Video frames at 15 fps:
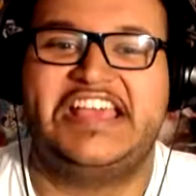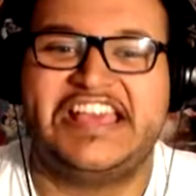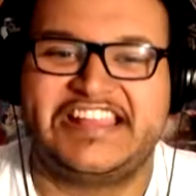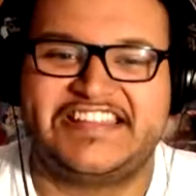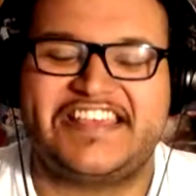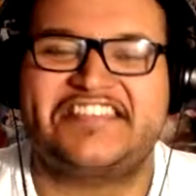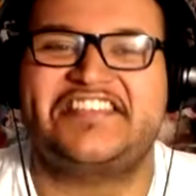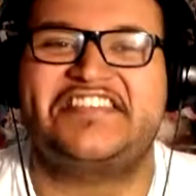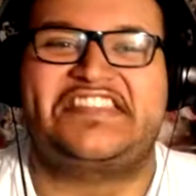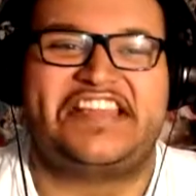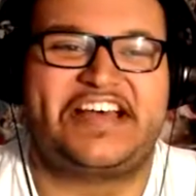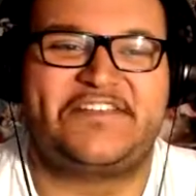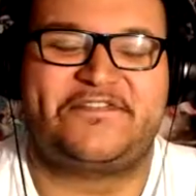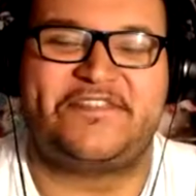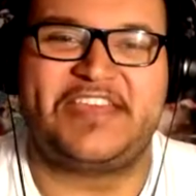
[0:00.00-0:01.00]
This is
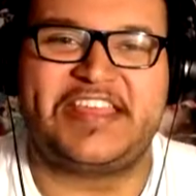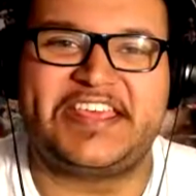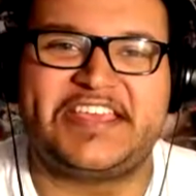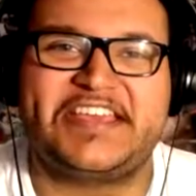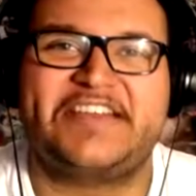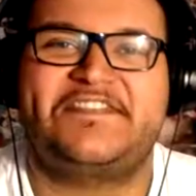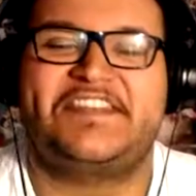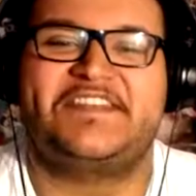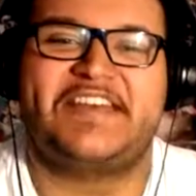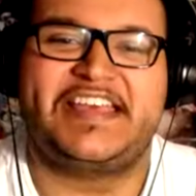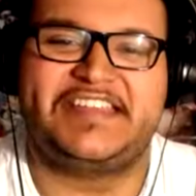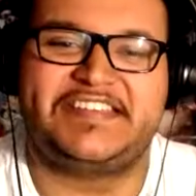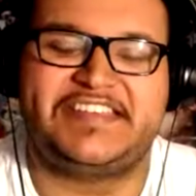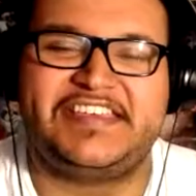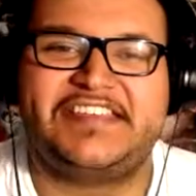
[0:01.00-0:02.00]
not fitting of the
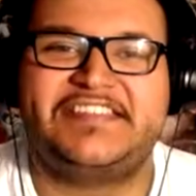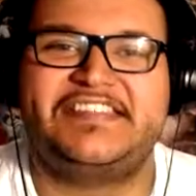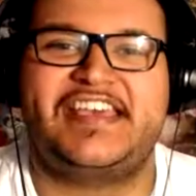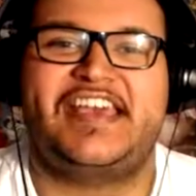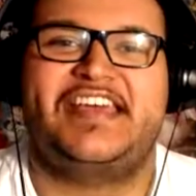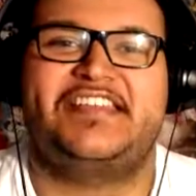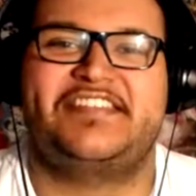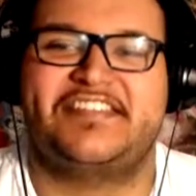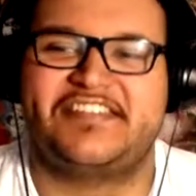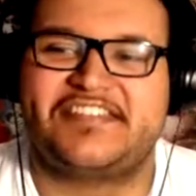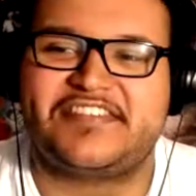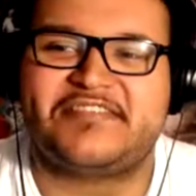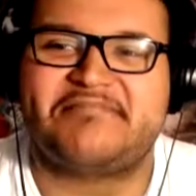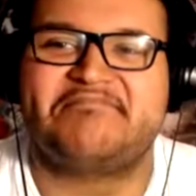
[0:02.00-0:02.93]
1910s.